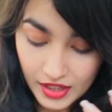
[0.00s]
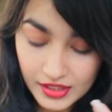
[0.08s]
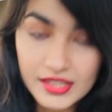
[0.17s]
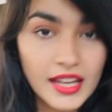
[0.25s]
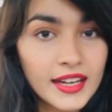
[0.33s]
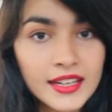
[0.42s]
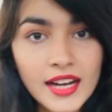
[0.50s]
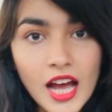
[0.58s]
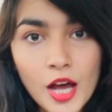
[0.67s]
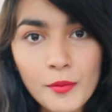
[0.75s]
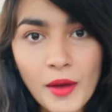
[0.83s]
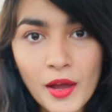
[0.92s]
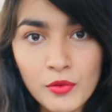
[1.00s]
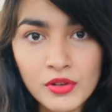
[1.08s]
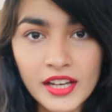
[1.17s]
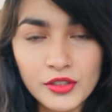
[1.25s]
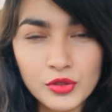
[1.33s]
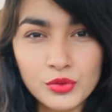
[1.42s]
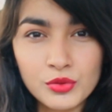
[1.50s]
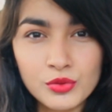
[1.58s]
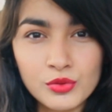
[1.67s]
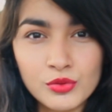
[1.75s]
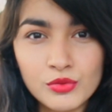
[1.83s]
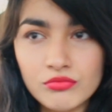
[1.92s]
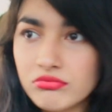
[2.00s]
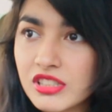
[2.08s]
the second app I would like to